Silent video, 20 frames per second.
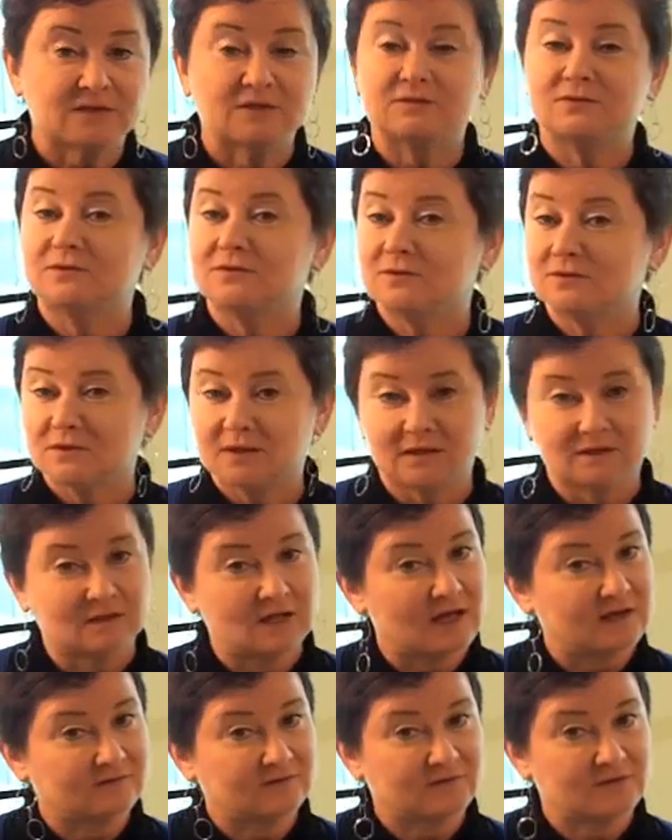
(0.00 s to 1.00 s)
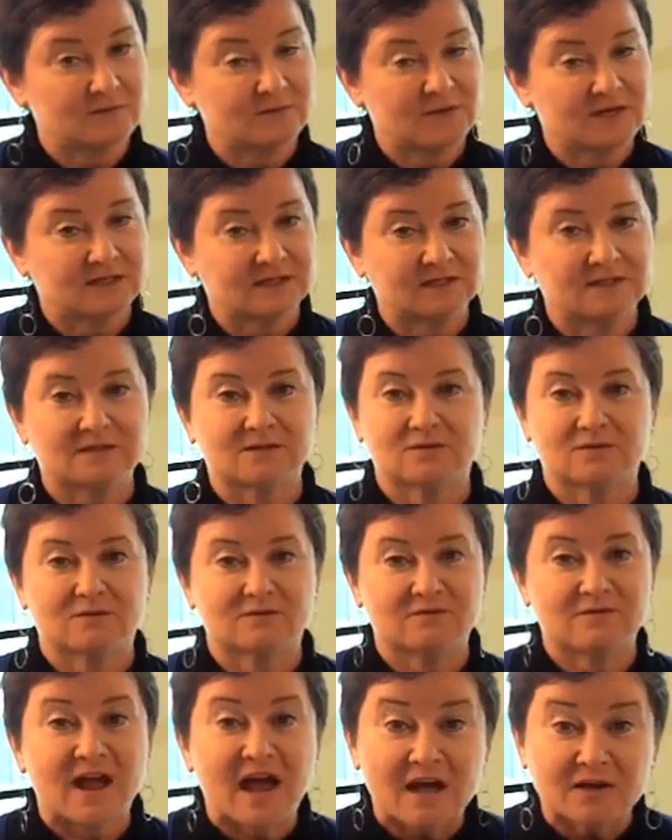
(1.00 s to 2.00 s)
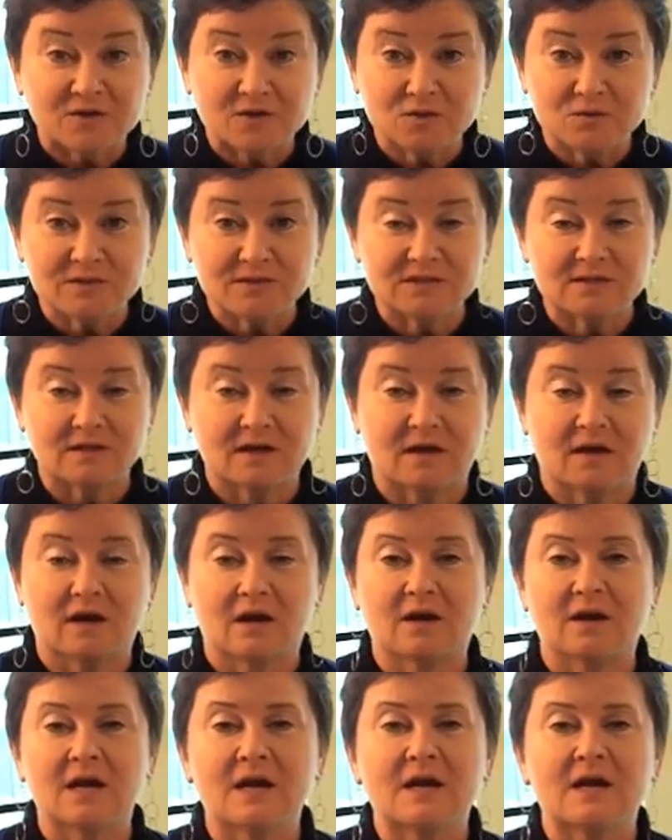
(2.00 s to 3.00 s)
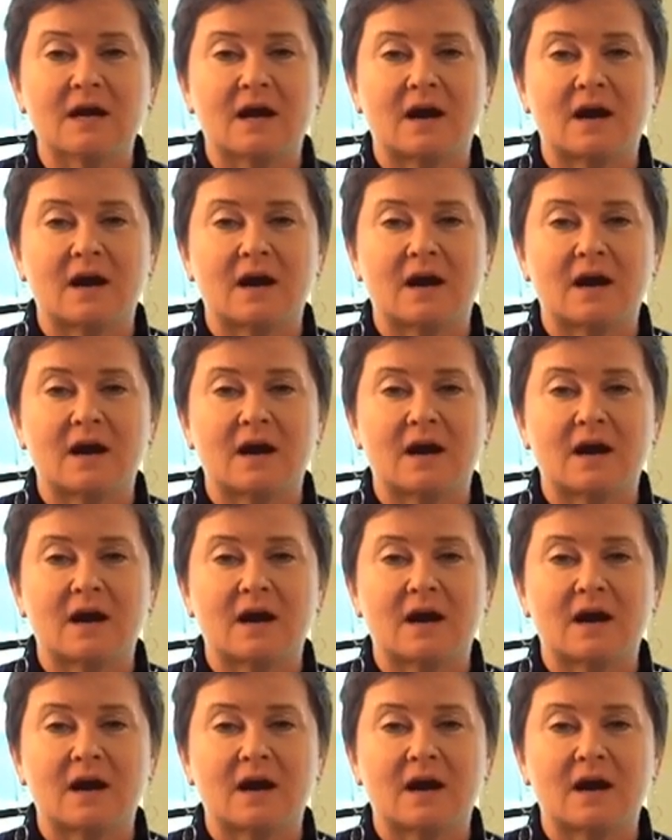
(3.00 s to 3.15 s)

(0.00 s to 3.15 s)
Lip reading: You do get a lot for the money, so the value is there,